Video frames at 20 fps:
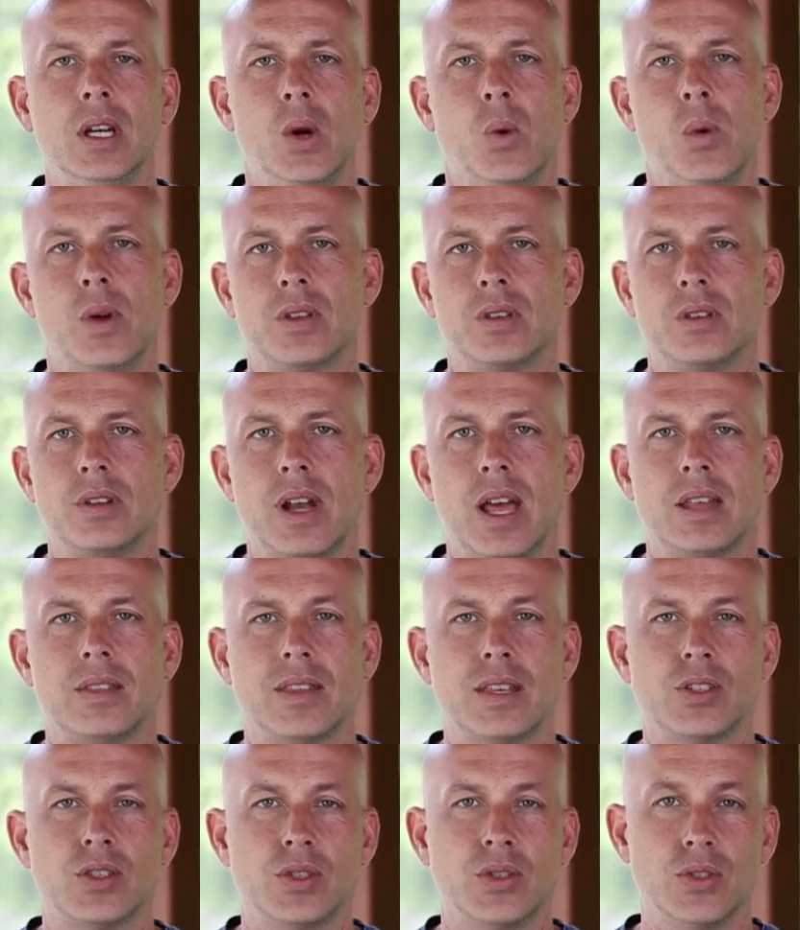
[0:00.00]
whether or not
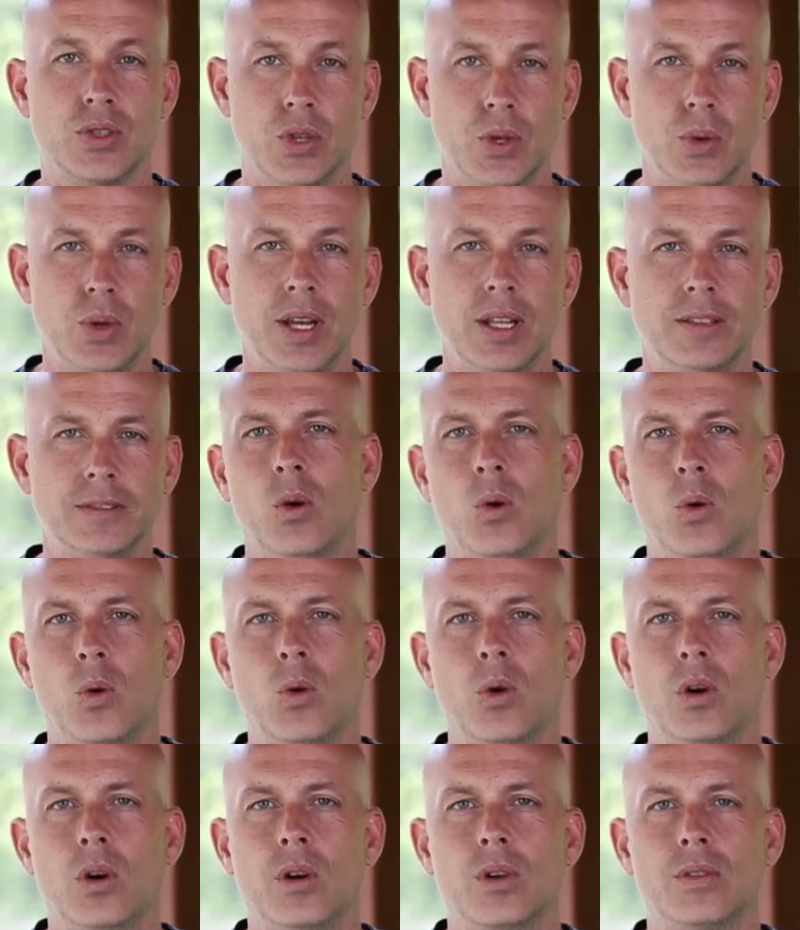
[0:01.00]
they should do it,
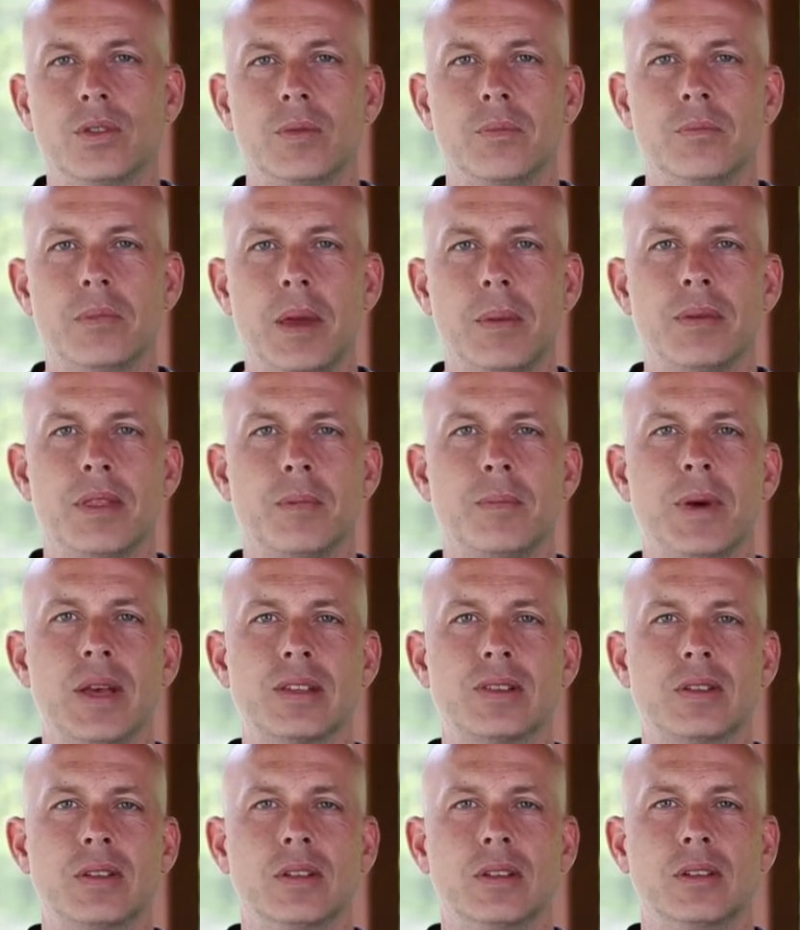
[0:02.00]
or maybe the
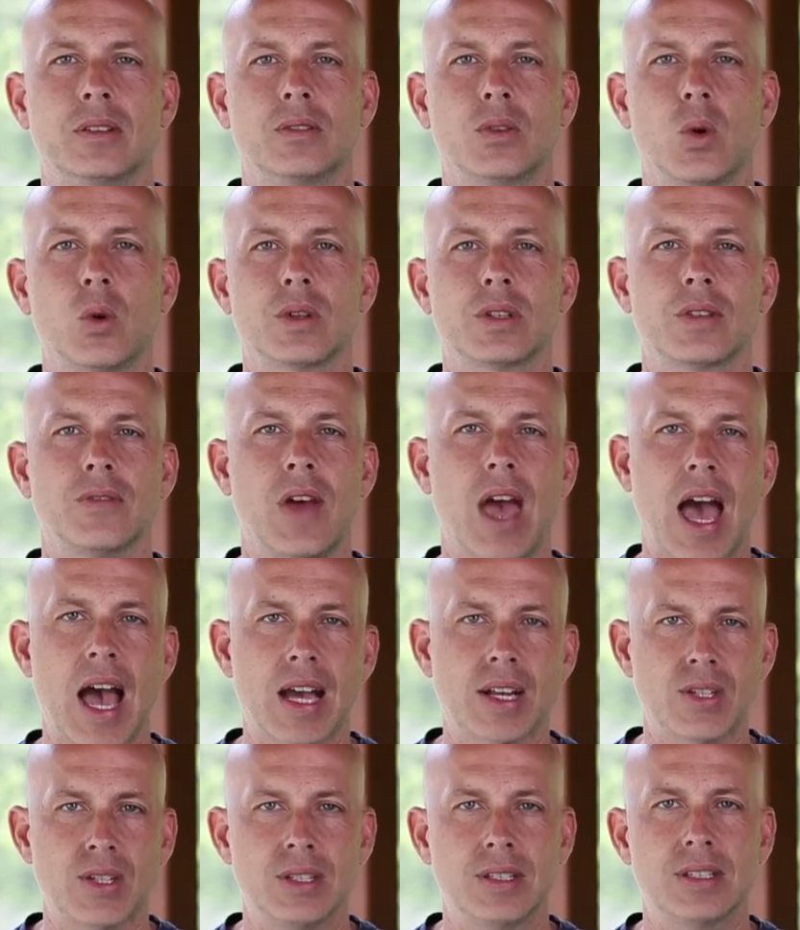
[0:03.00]
best course of
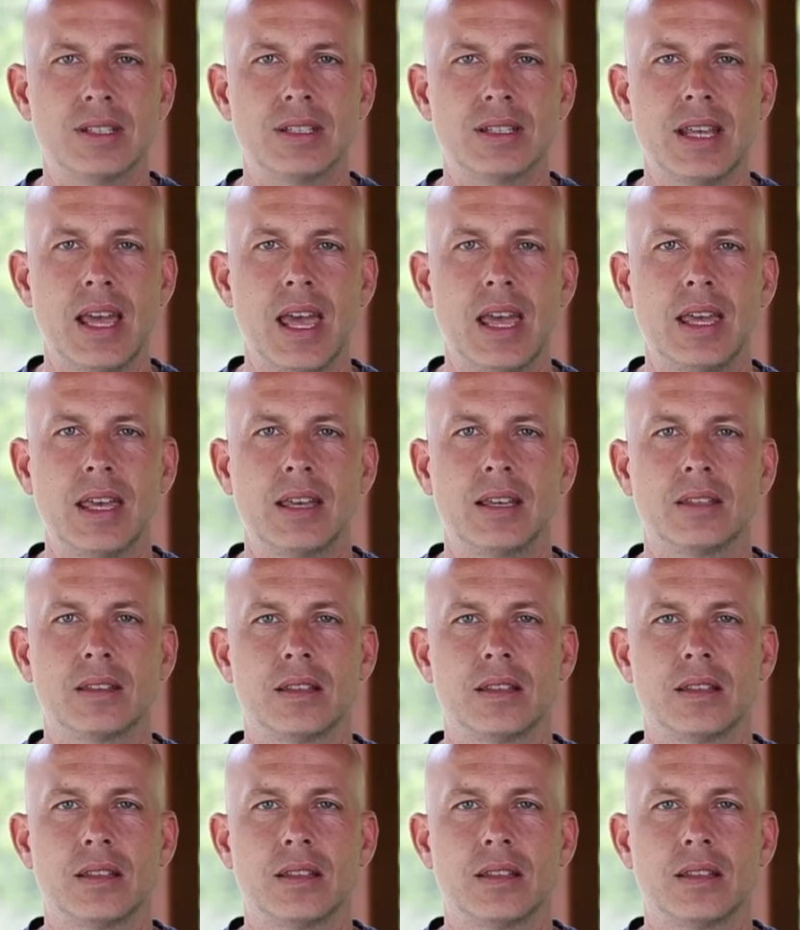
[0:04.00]
action to take,